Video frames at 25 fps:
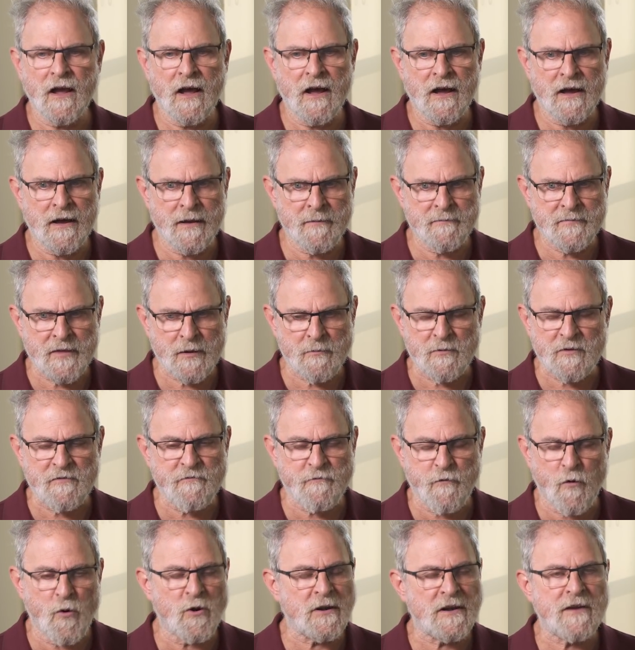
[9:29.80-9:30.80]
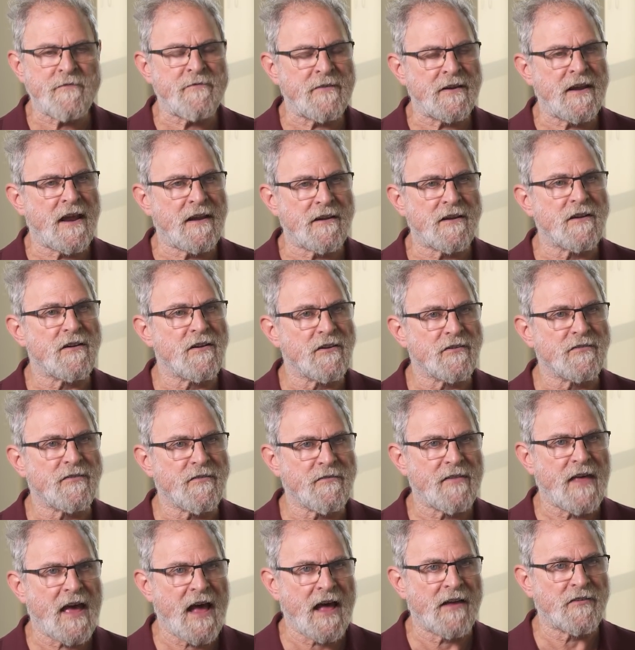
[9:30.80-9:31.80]
There were four different editors
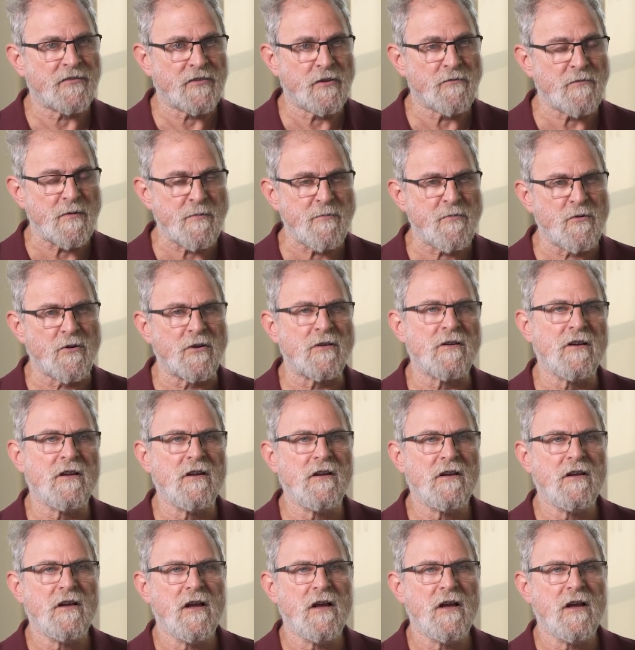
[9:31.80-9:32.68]
of the Haskell report.